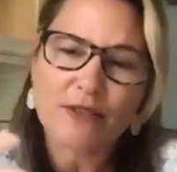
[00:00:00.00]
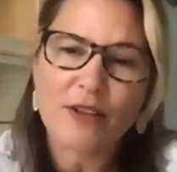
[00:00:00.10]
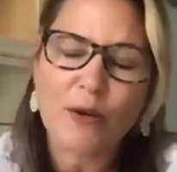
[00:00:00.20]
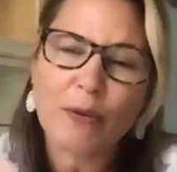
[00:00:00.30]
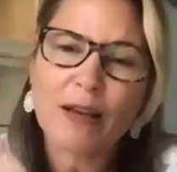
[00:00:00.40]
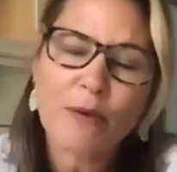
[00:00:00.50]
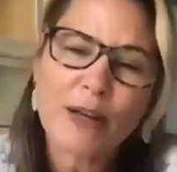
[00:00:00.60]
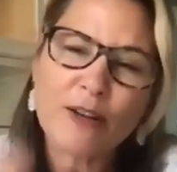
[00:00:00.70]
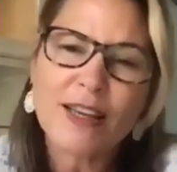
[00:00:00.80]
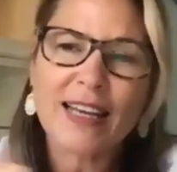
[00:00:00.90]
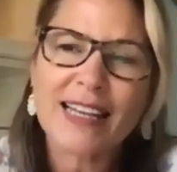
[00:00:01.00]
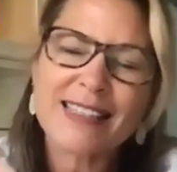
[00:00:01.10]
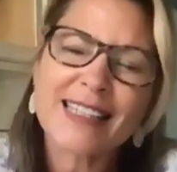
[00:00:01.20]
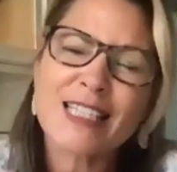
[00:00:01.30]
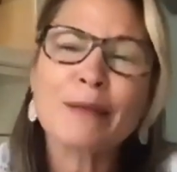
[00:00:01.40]
So we're looking.
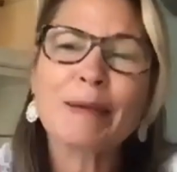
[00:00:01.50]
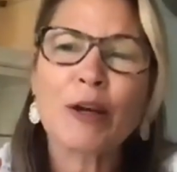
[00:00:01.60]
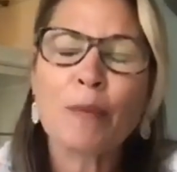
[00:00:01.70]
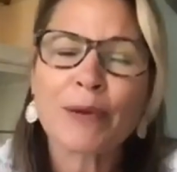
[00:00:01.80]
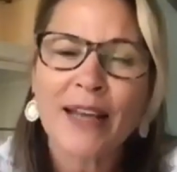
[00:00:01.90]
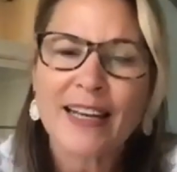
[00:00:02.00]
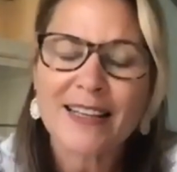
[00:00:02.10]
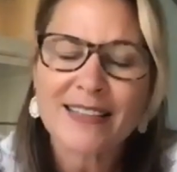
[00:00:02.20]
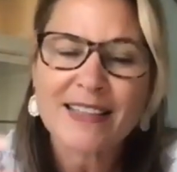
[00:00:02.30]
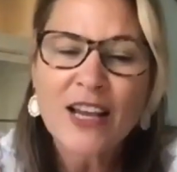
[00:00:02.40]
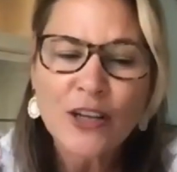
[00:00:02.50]
It's a little bit complicated because